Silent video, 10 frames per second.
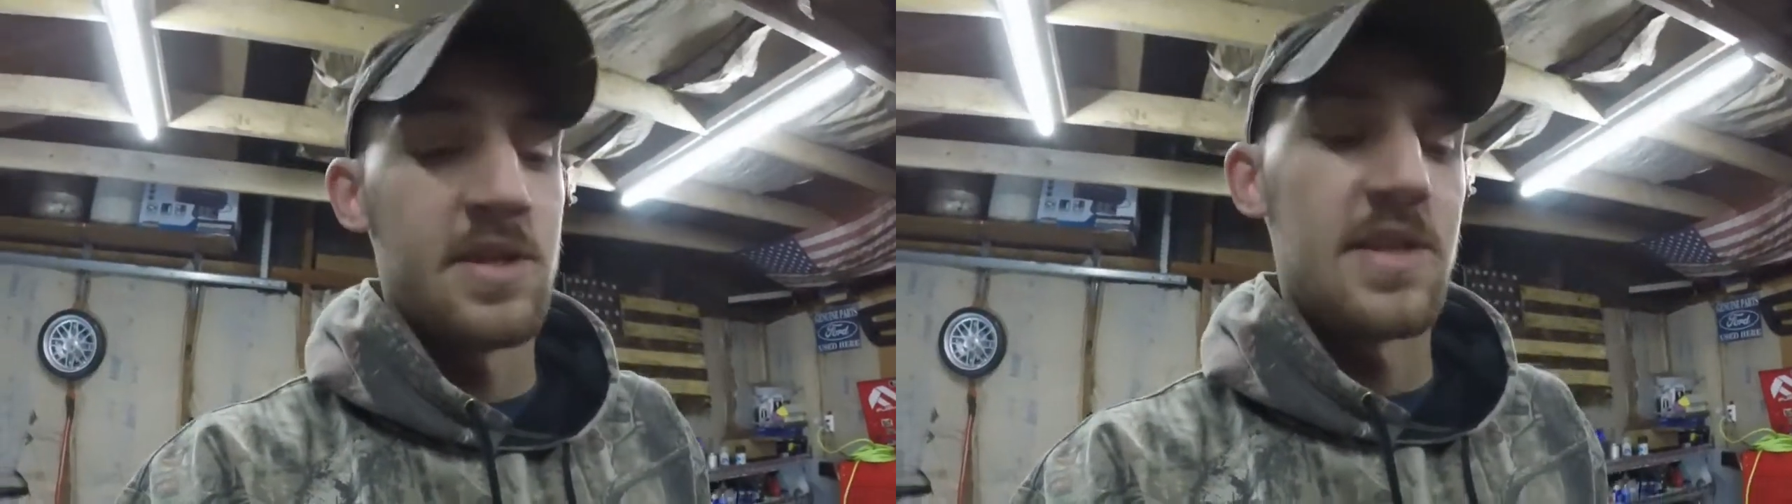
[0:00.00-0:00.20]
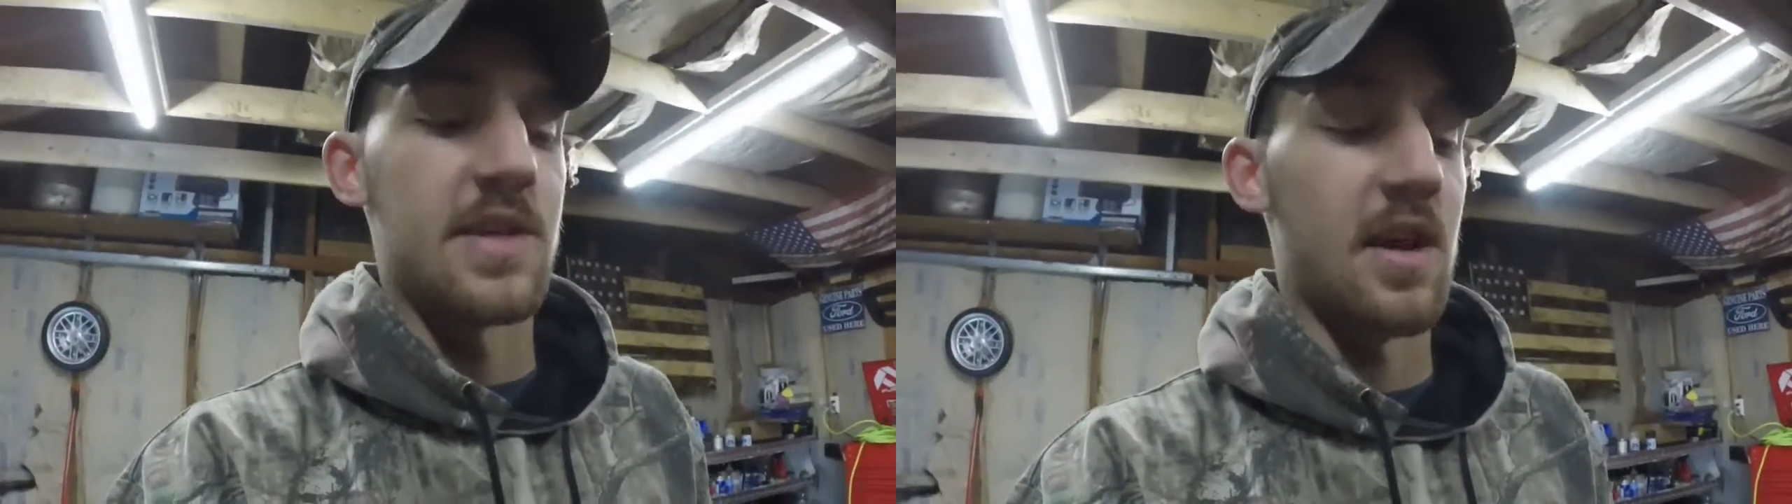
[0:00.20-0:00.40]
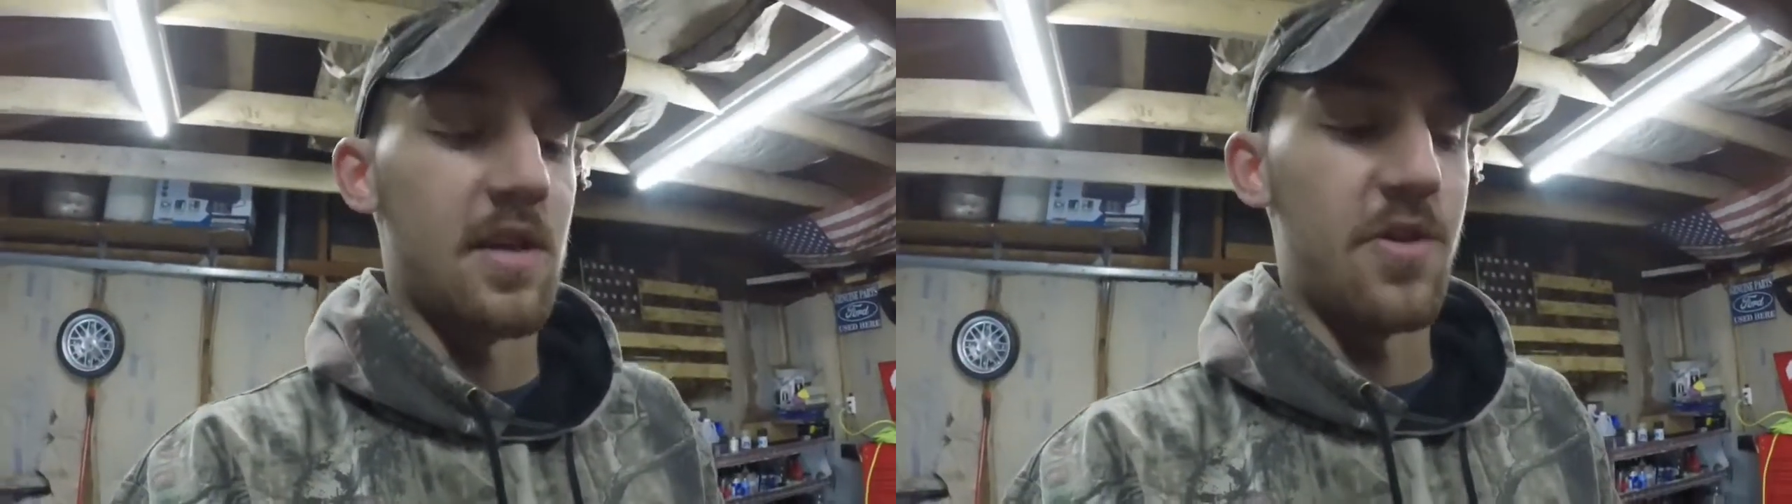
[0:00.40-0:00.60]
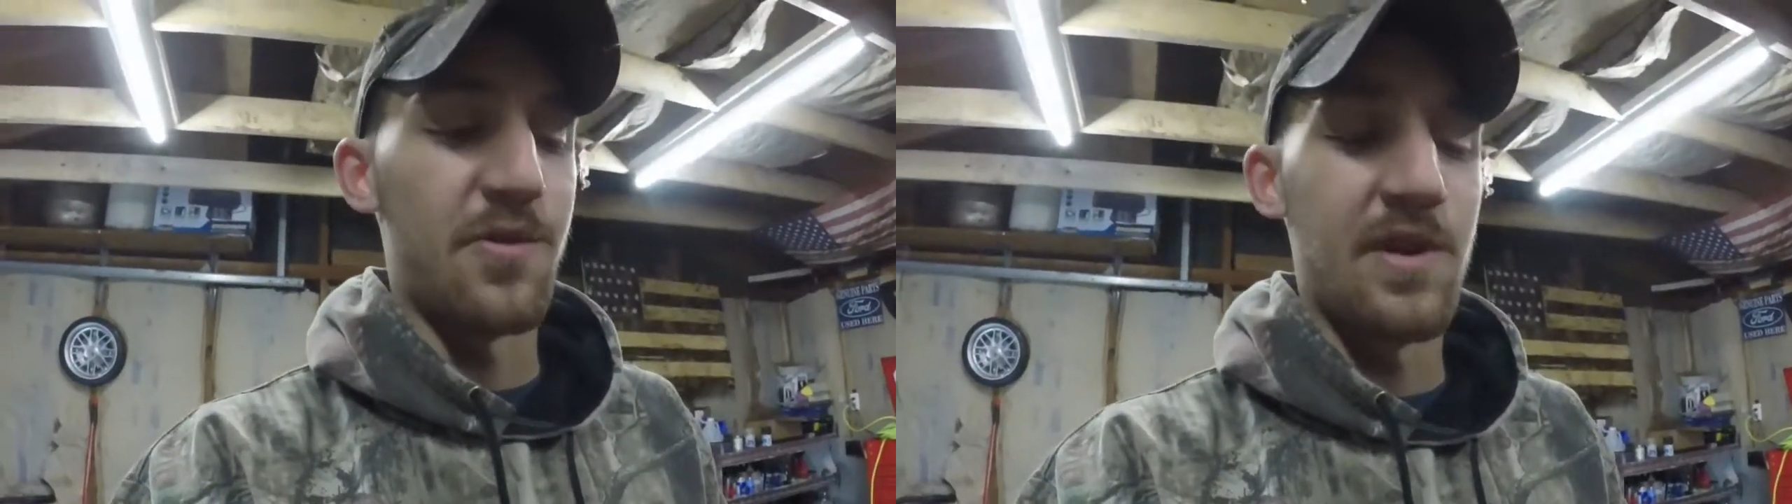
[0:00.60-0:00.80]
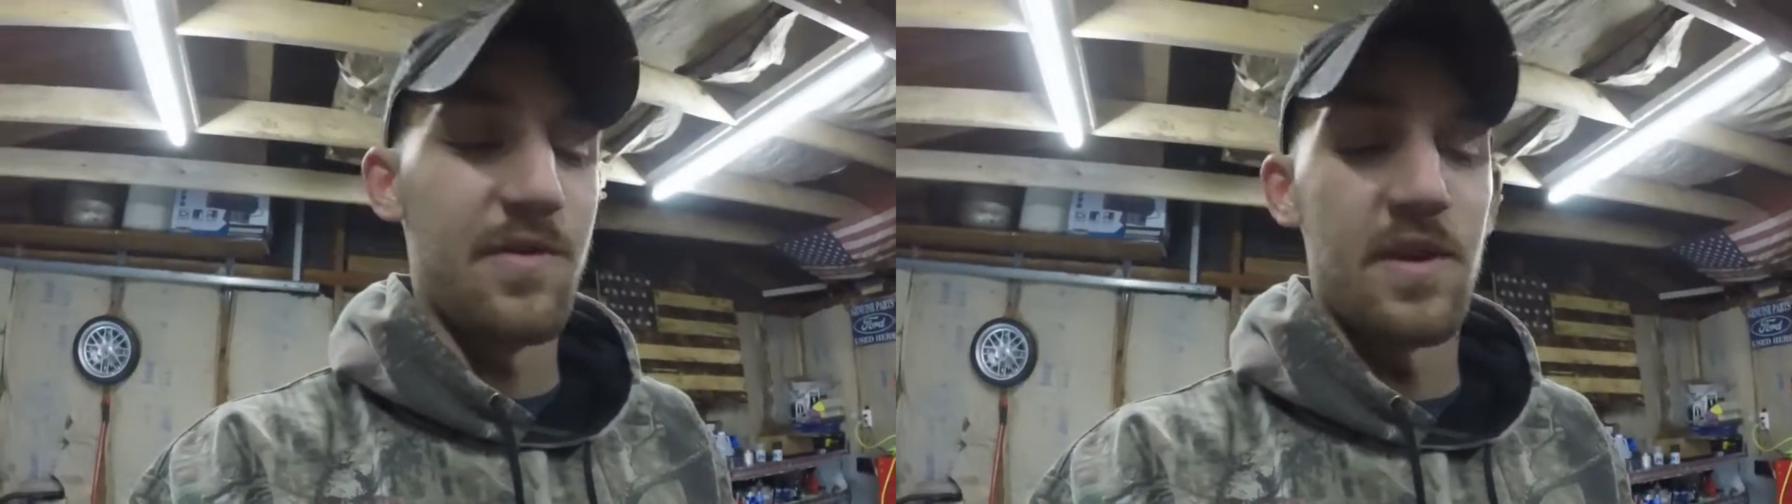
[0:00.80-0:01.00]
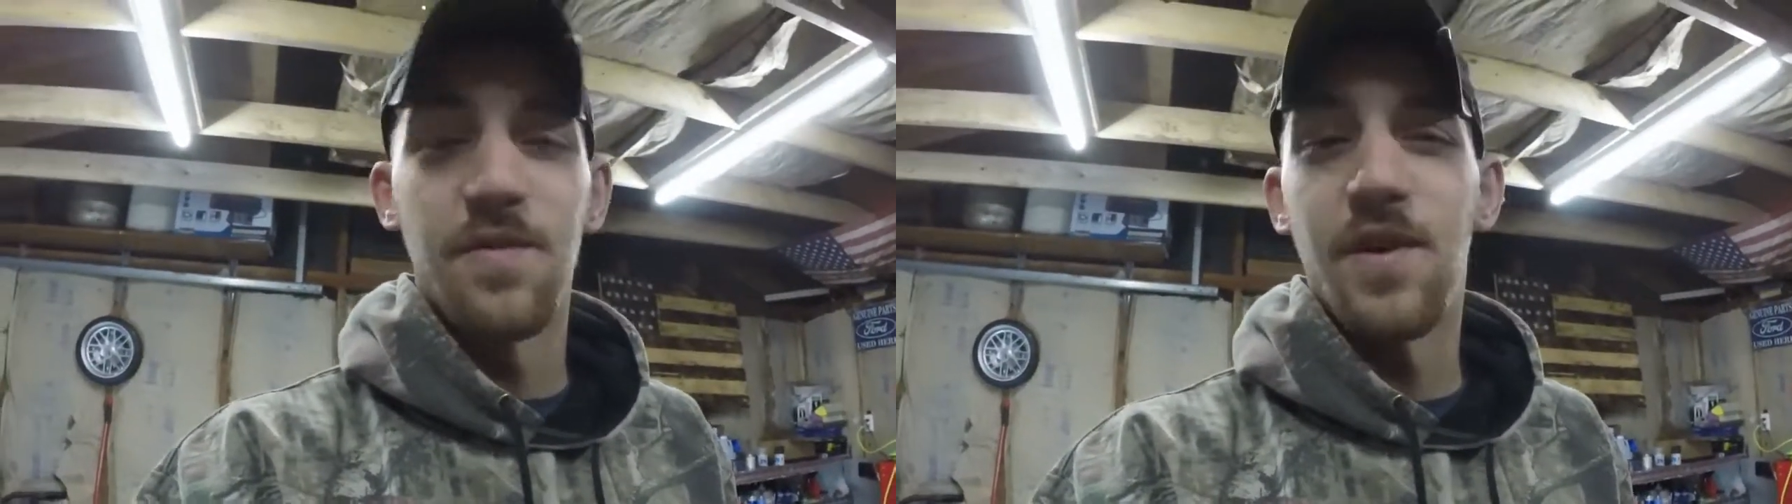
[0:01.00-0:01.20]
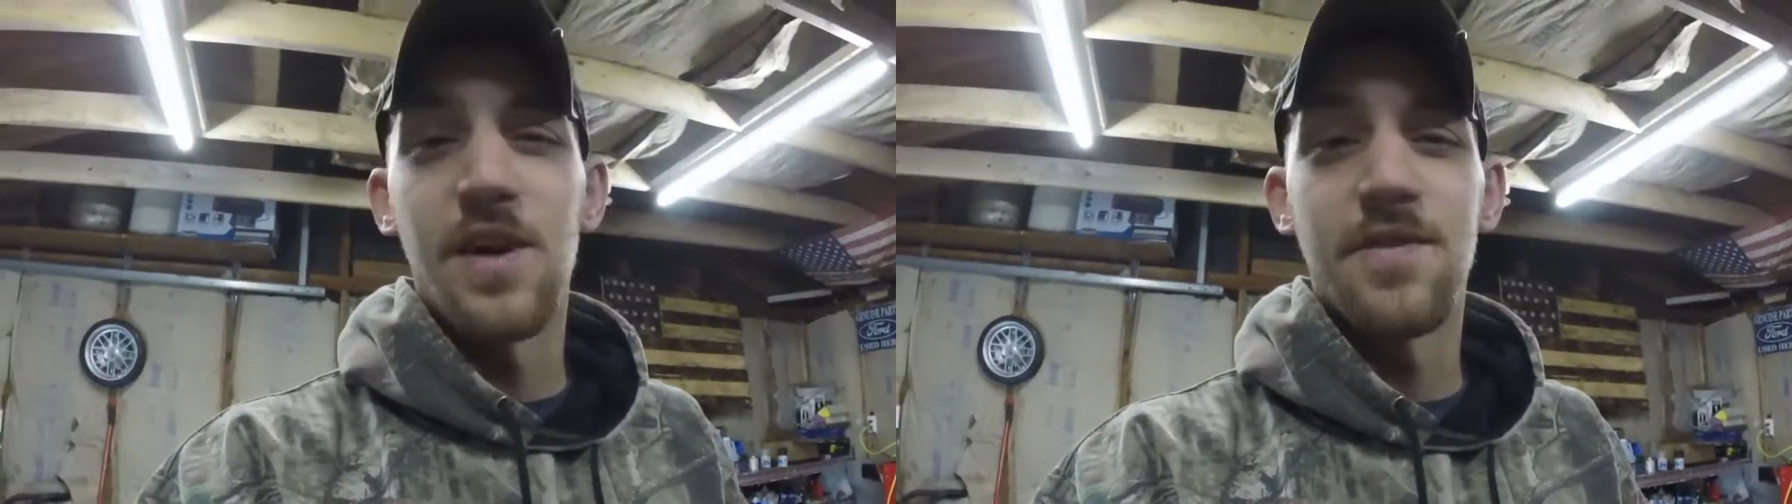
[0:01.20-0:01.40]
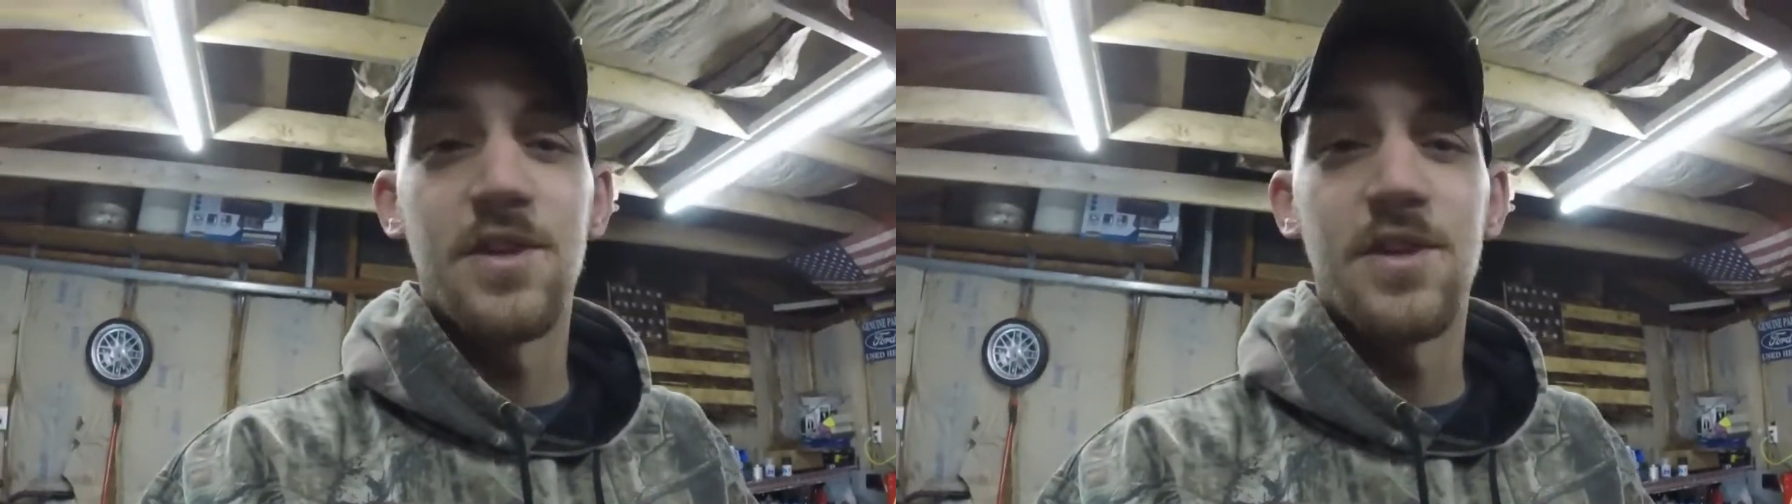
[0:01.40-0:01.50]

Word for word: It's got 355